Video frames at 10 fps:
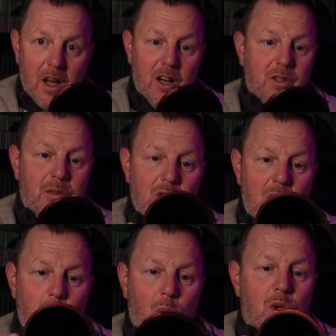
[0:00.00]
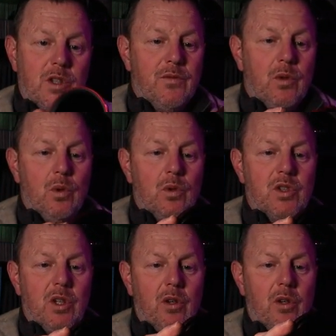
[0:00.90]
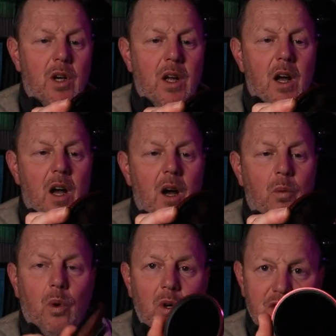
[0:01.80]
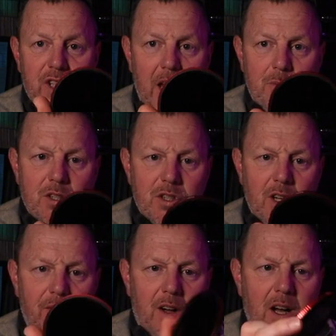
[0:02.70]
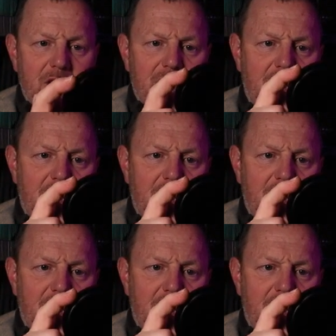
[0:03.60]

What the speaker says: So if you're doing waterfalls or waterscapes and stuff like that,